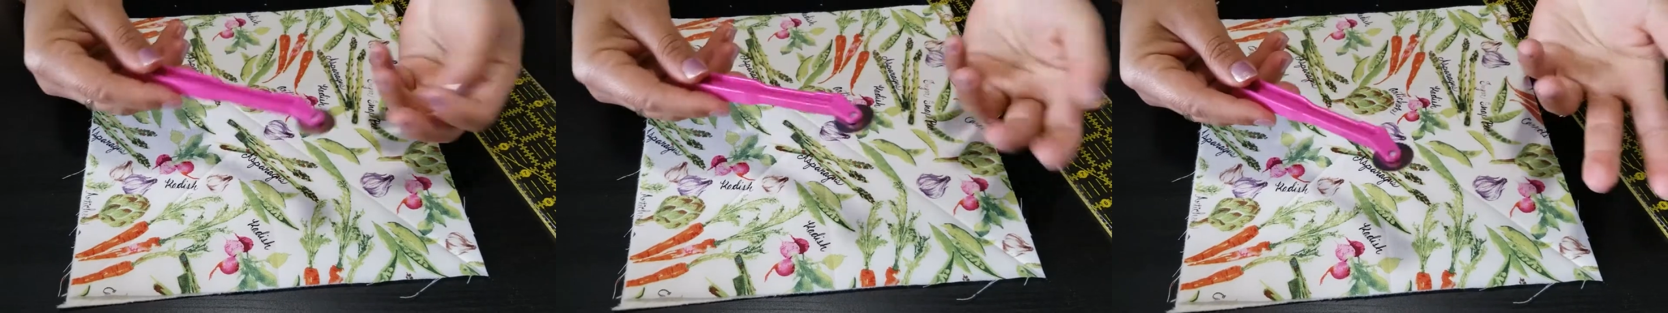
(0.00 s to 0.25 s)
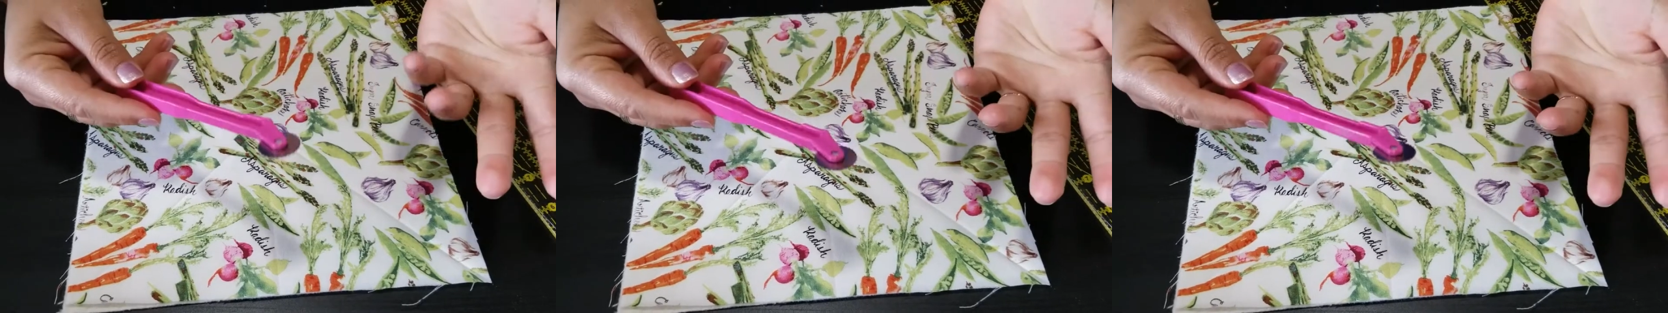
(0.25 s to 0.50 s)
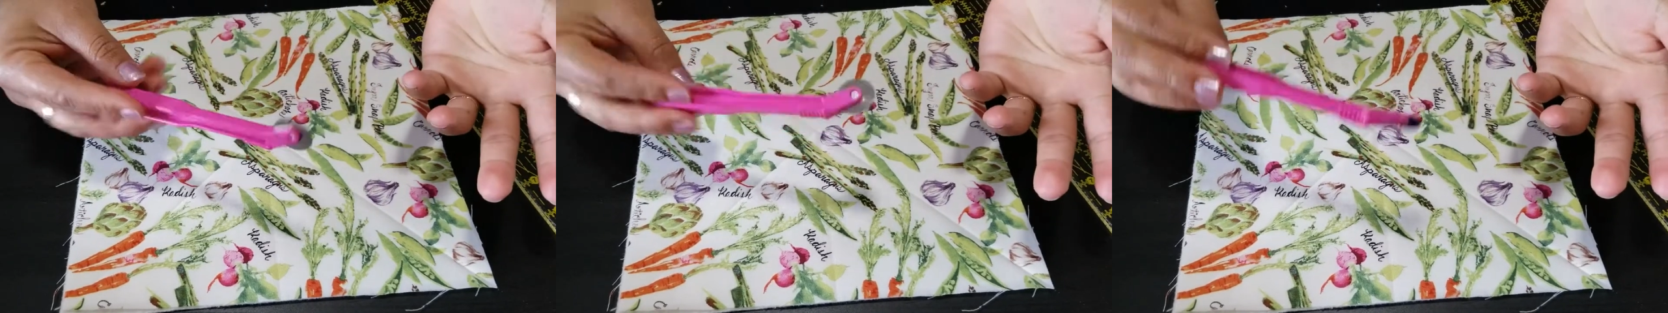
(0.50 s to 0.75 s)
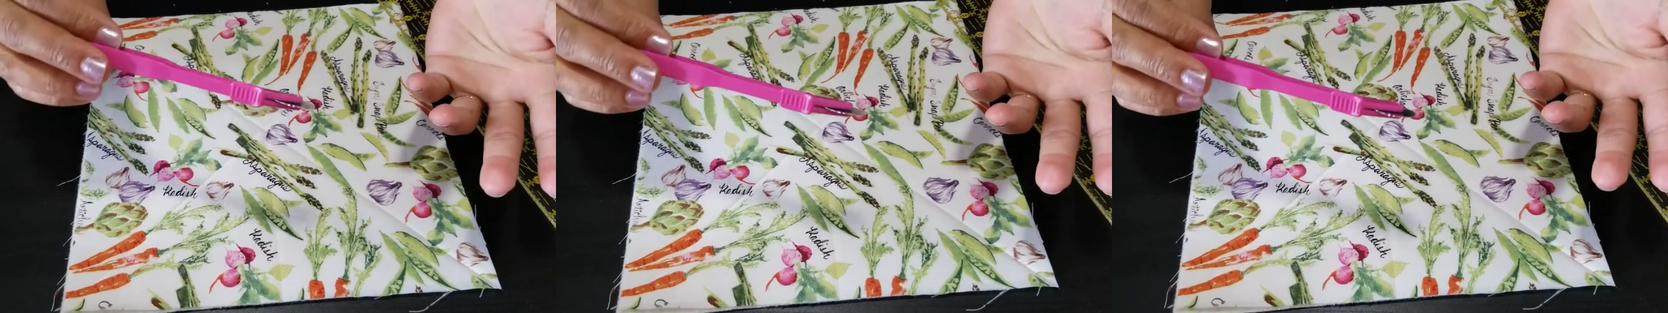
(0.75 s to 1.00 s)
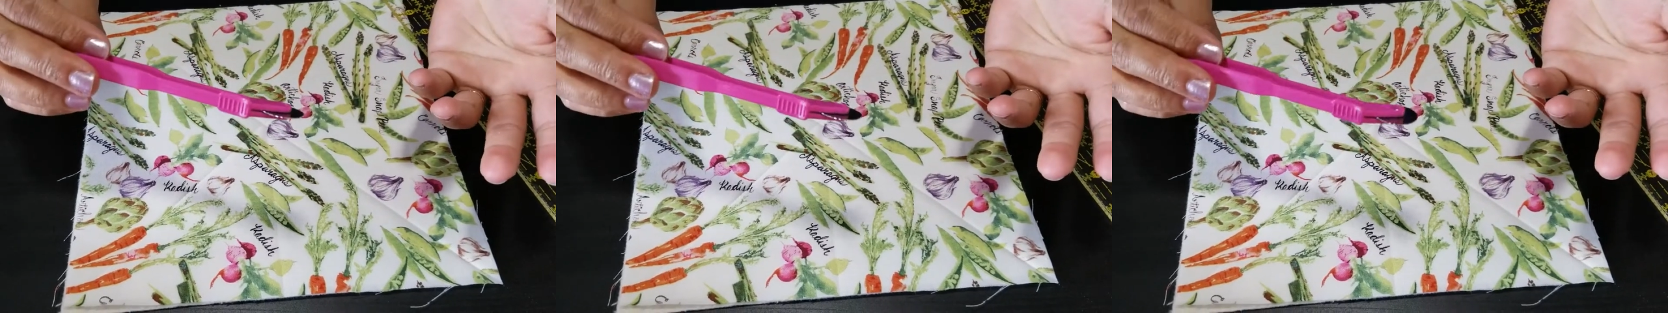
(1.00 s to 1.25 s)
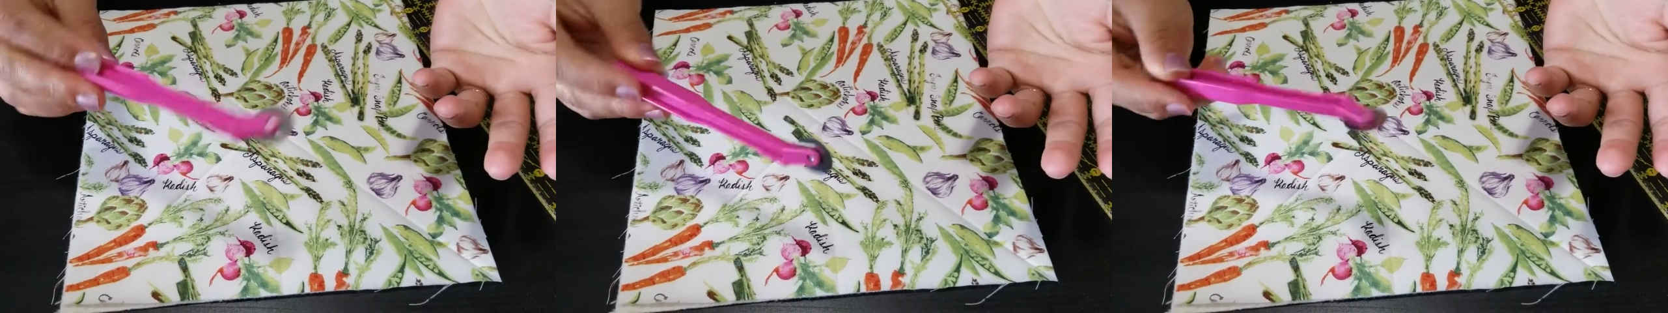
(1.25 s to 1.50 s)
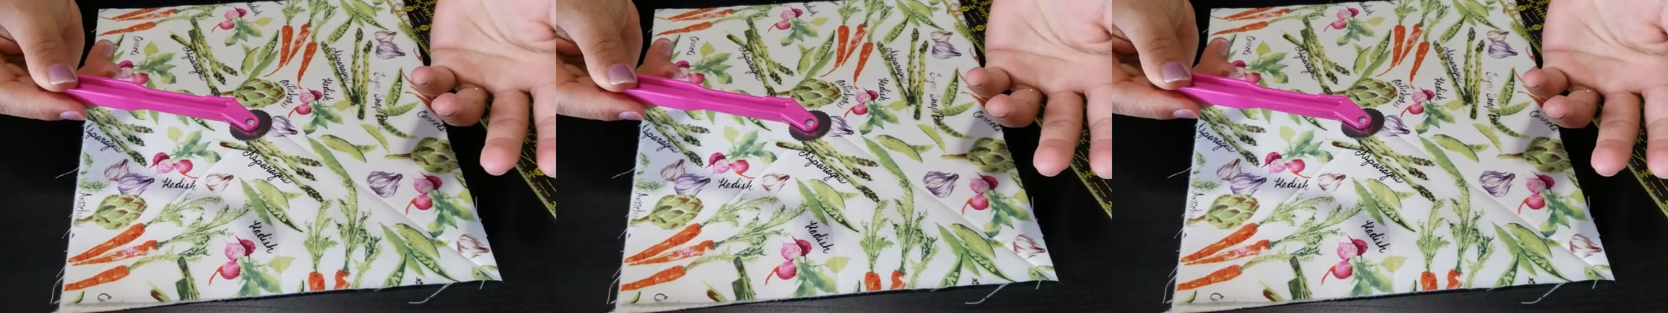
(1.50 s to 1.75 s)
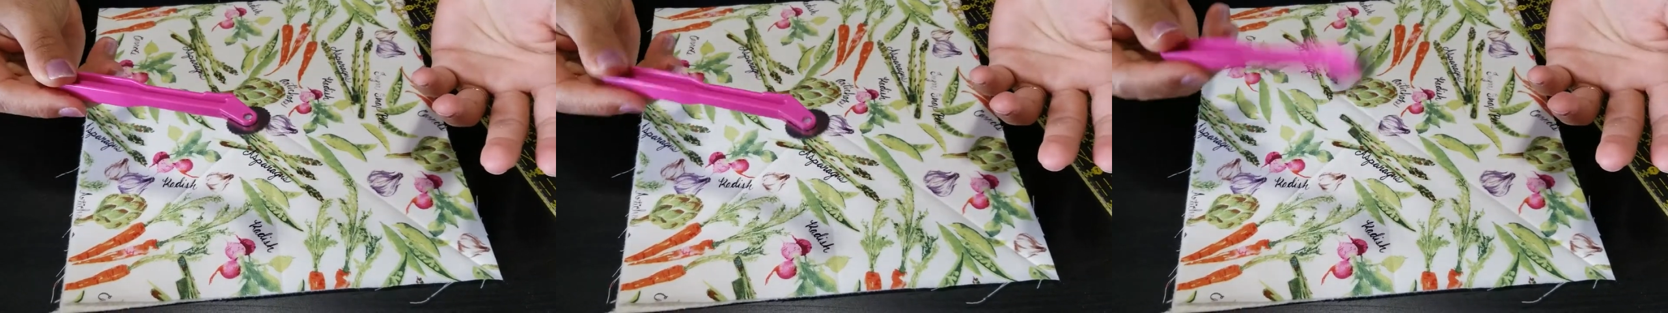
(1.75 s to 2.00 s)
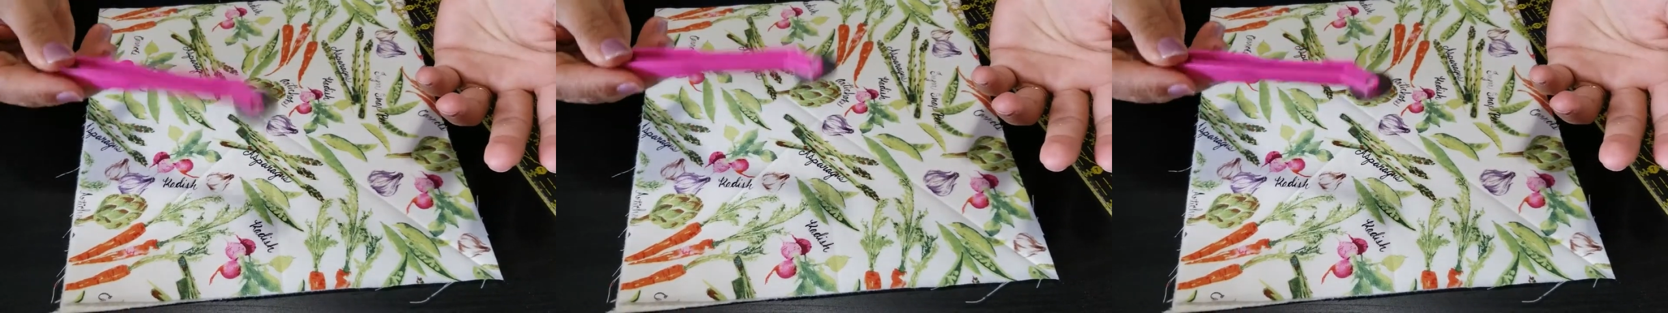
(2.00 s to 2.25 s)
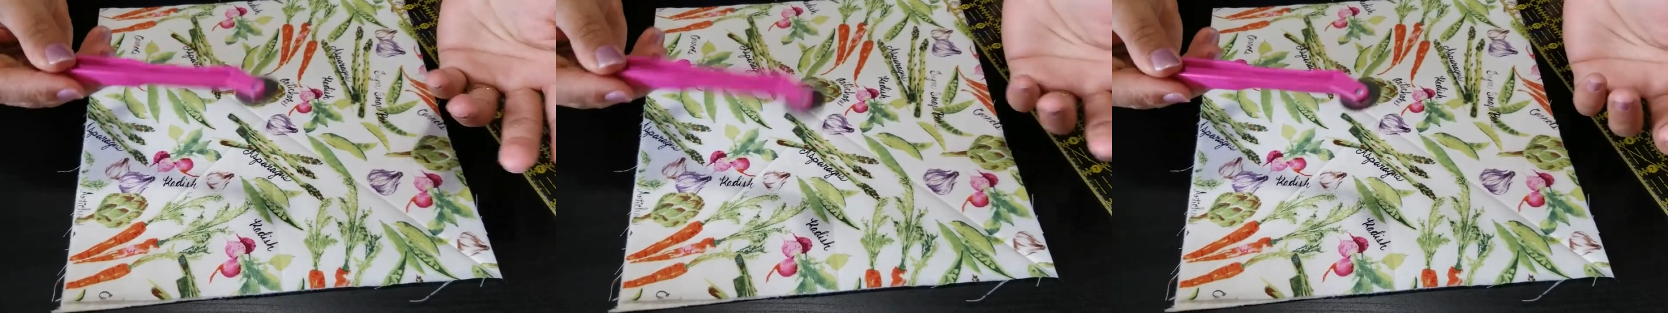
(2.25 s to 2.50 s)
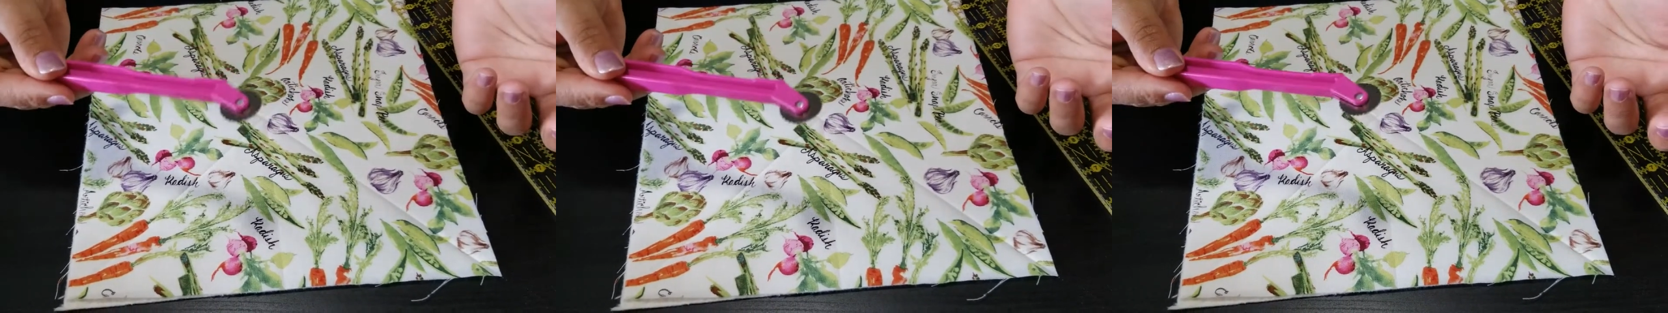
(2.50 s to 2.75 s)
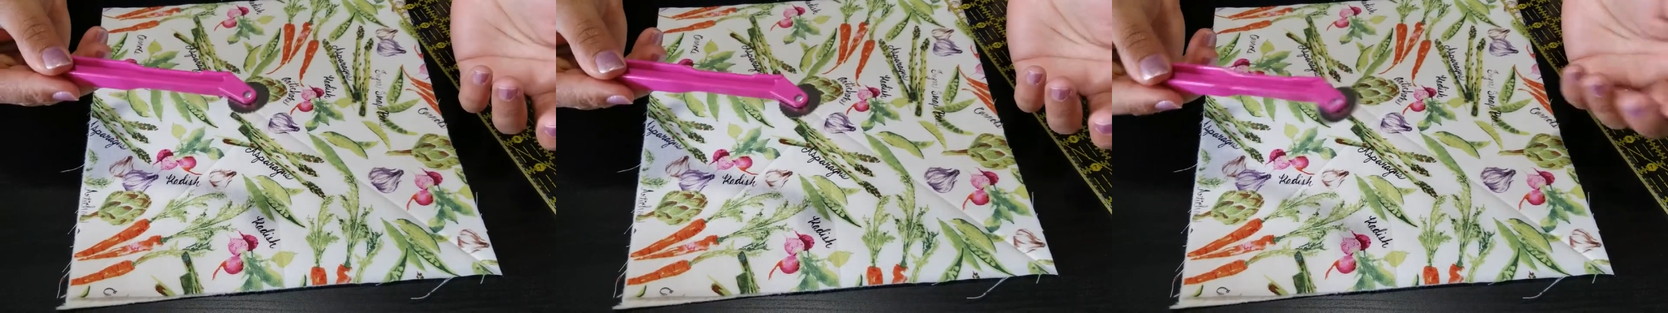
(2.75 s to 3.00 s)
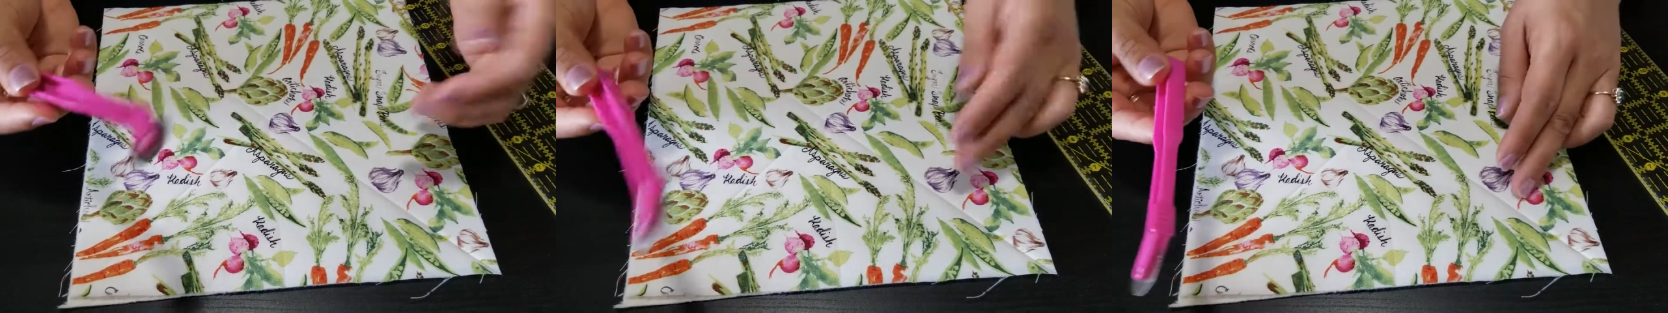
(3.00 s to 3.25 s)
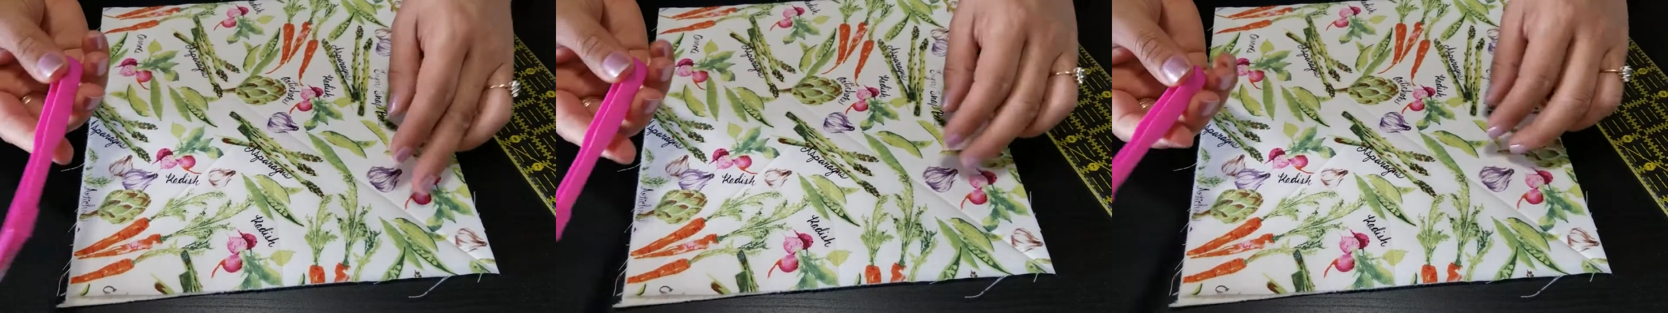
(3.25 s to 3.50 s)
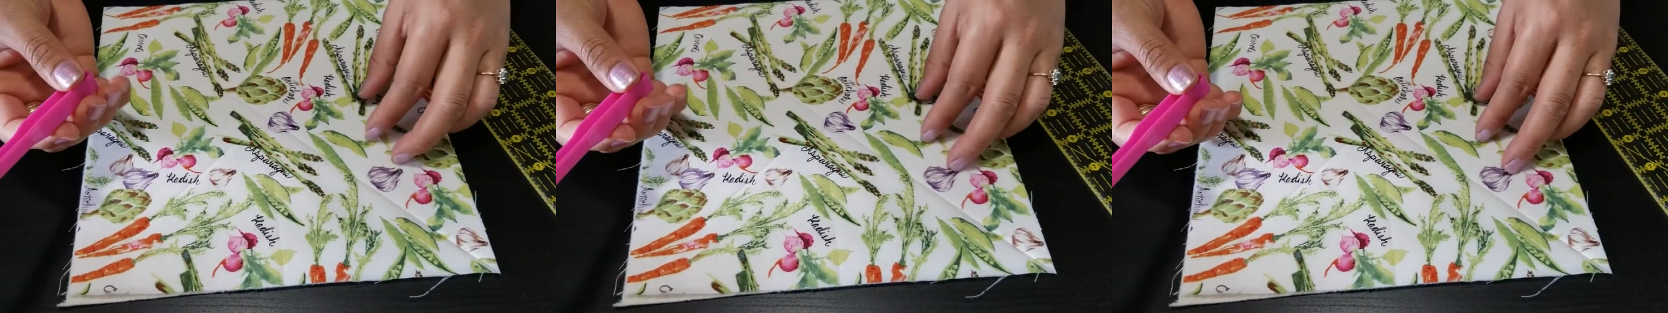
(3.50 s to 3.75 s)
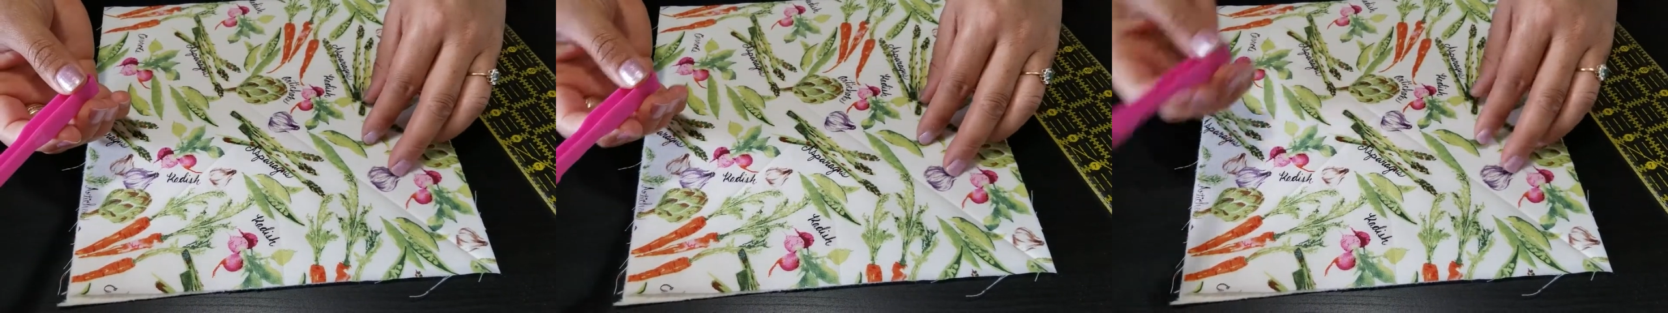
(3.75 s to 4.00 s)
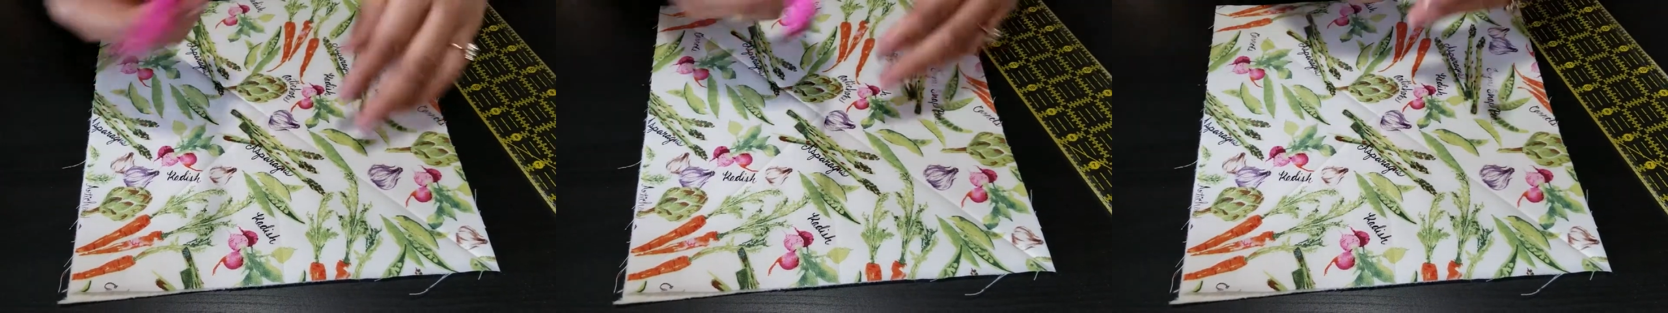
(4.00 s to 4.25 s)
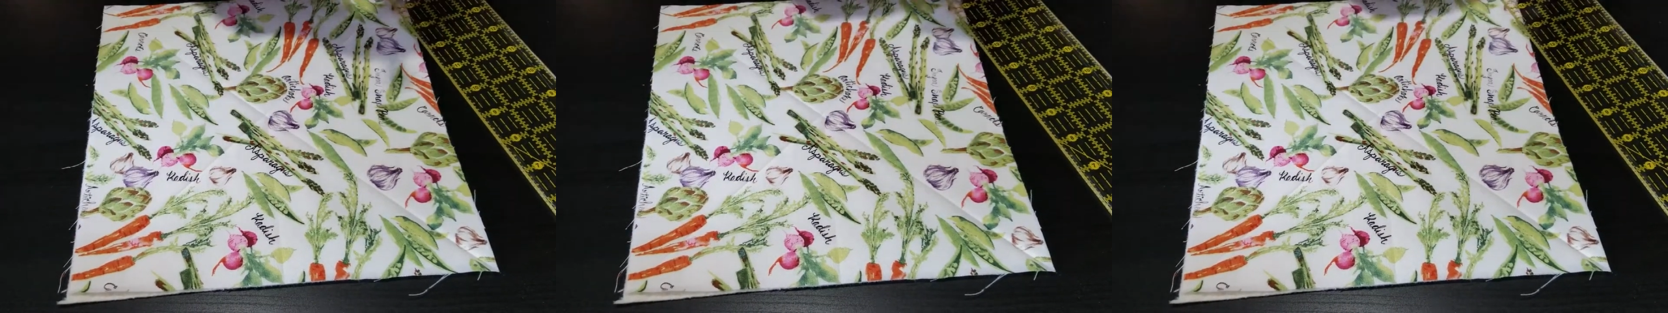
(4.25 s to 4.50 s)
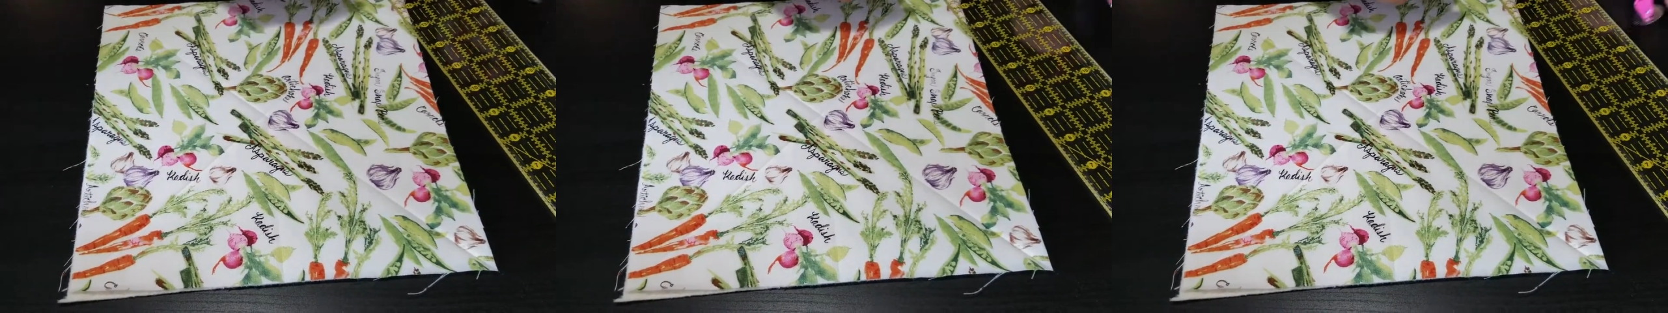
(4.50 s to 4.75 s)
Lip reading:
No face is visible, so there are no lips to read.